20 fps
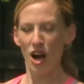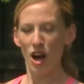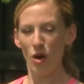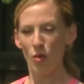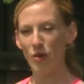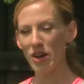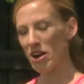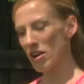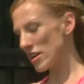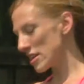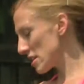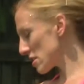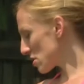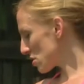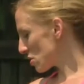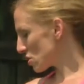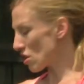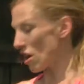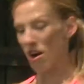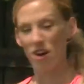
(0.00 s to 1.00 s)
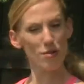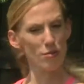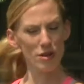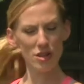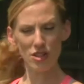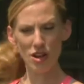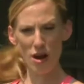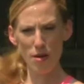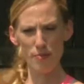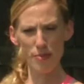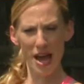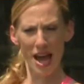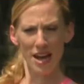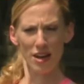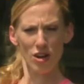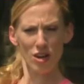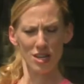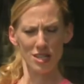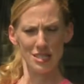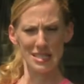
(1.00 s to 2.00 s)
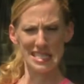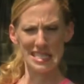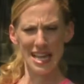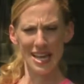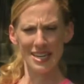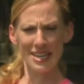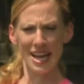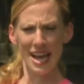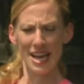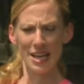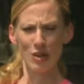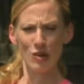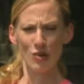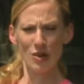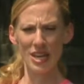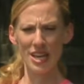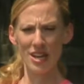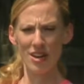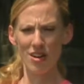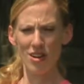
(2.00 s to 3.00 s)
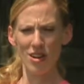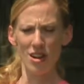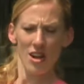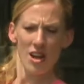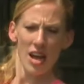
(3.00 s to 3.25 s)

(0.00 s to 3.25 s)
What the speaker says: We are gonna start with our back on a slight angle here.